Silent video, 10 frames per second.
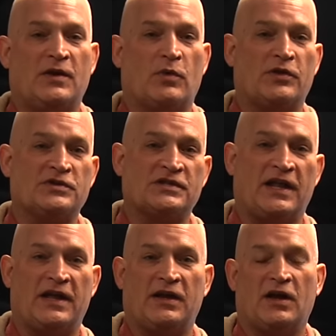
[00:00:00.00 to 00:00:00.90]
whether it's in
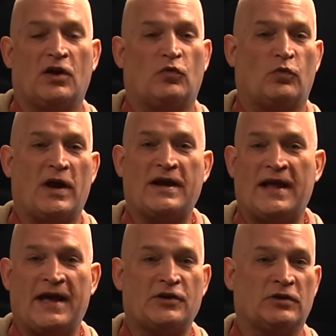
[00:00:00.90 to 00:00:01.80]
a right
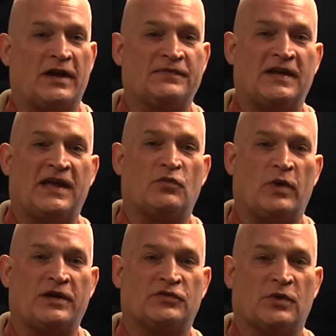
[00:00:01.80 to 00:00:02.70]
hand or left hand
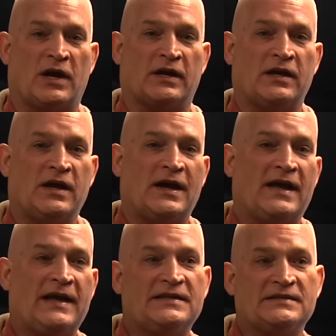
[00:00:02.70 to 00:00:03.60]
wing truck,
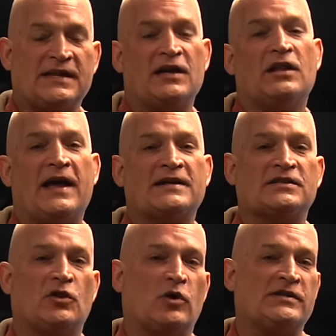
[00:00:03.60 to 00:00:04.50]
a single
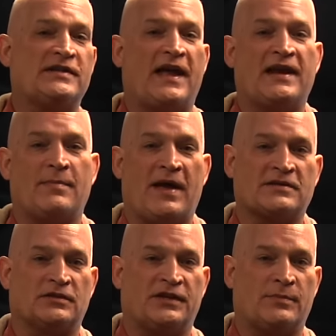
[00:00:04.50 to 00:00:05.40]
axle or a tandem
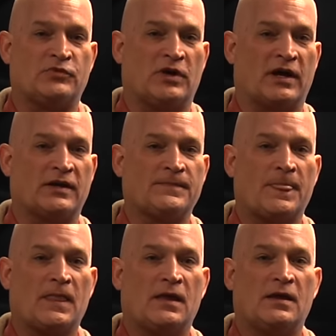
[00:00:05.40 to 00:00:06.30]
axle dump truck,
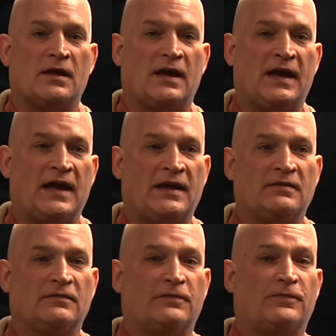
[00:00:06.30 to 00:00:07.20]
a
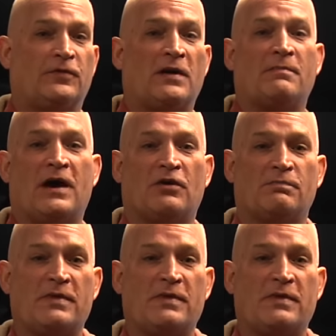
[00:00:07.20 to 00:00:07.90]
front mount,